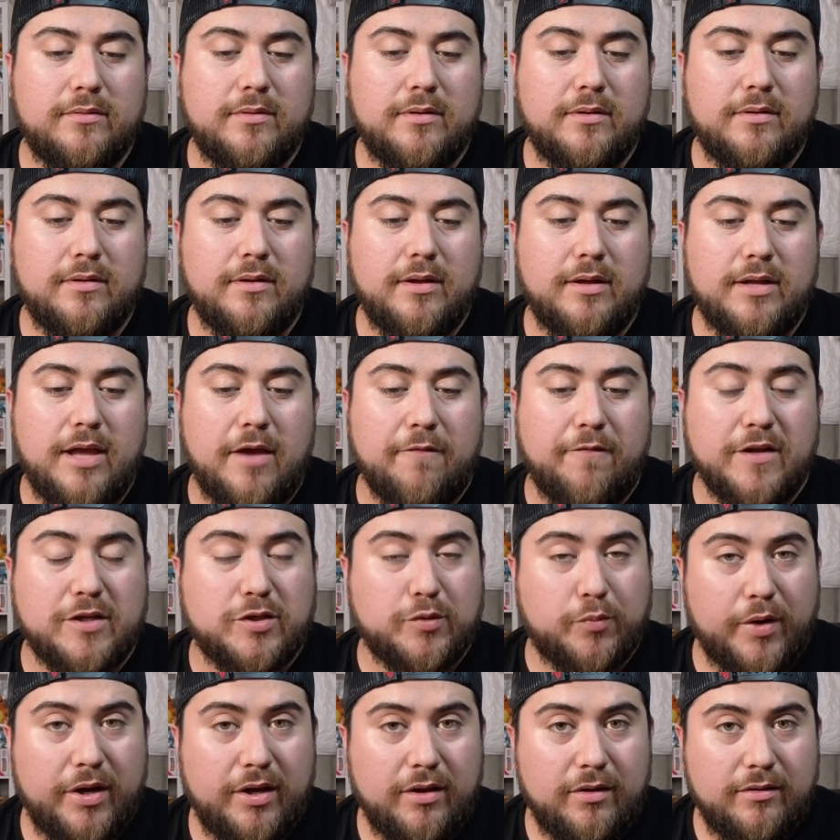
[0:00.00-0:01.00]
If it's
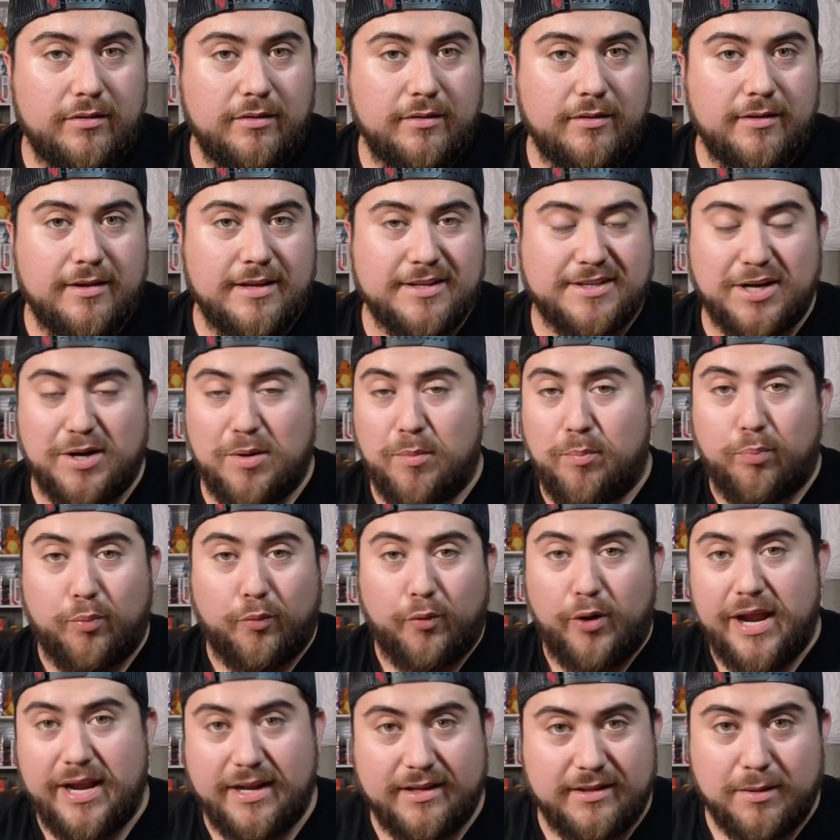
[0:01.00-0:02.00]
real, it's going to
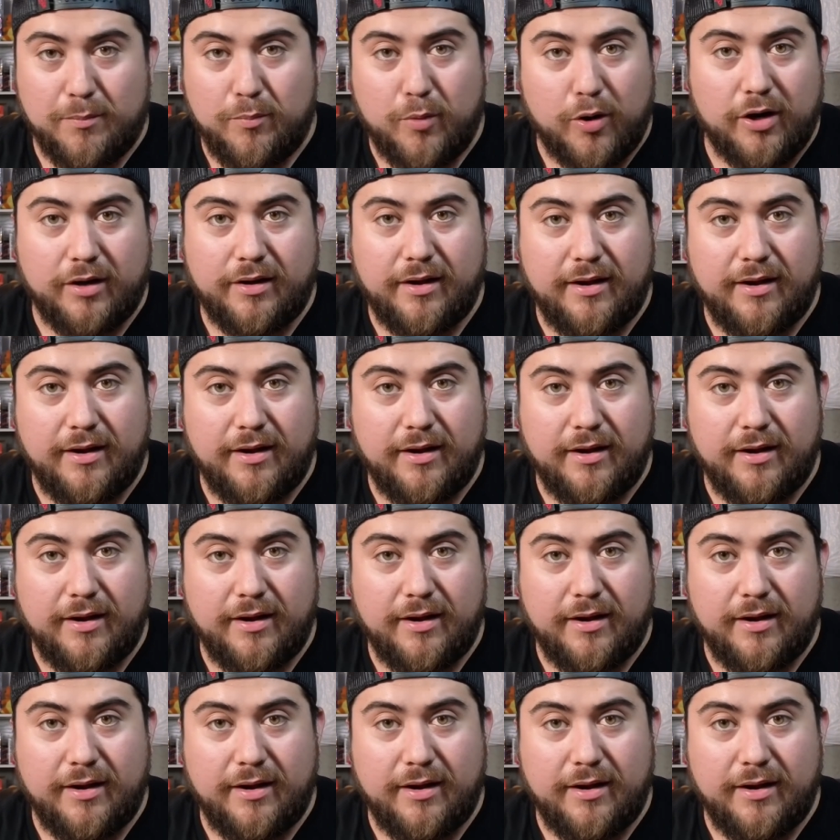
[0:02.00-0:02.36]
break the market.